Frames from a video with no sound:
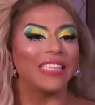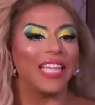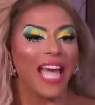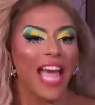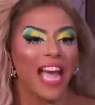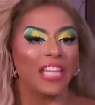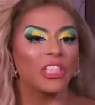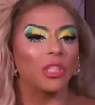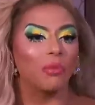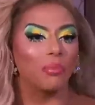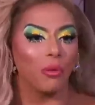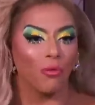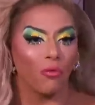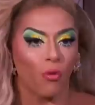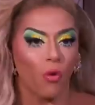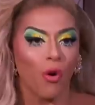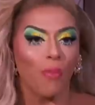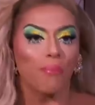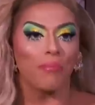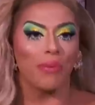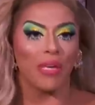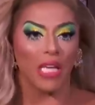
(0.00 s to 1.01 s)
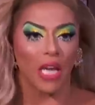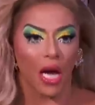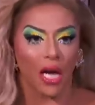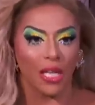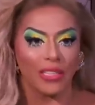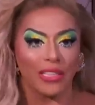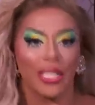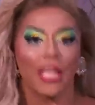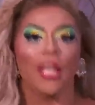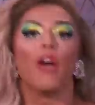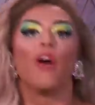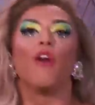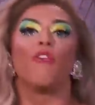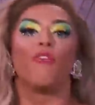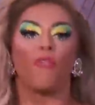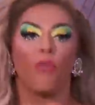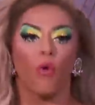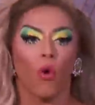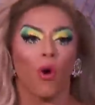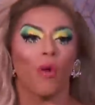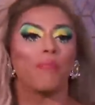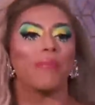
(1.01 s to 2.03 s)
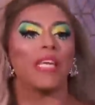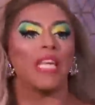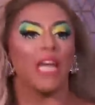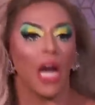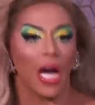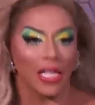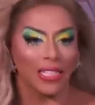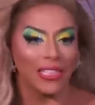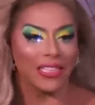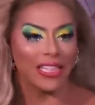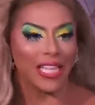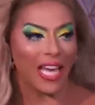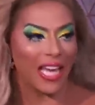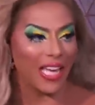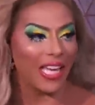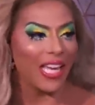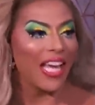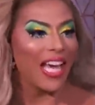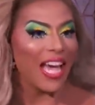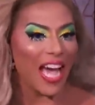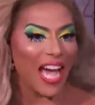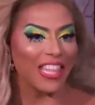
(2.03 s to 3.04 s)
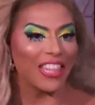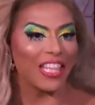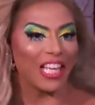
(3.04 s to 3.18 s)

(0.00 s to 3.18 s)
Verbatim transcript: got to actually perform Beyonce for Beyonce yeah.